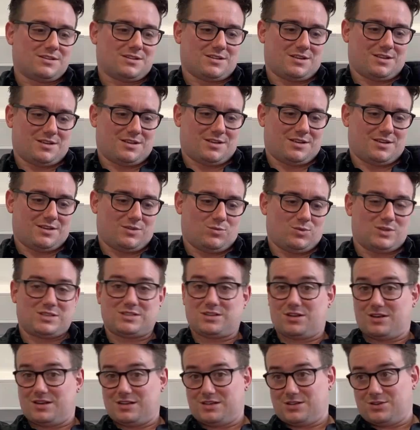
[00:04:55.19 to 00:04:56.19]
and we
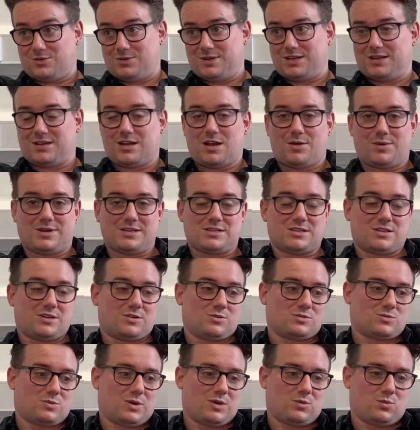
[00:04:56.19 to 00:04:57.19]
started going to
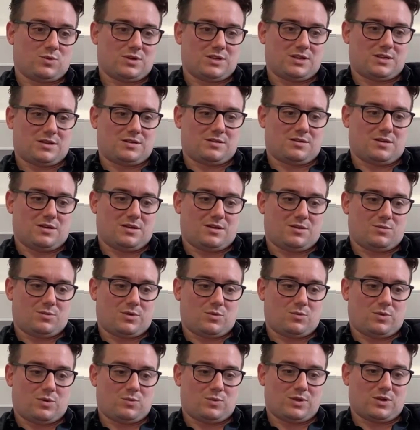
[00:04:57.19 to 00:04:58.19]
those when
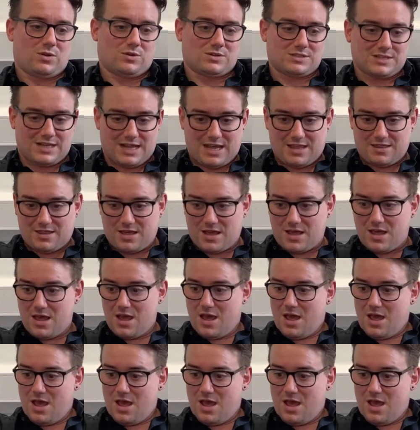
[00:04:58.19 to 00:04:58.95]
we got together.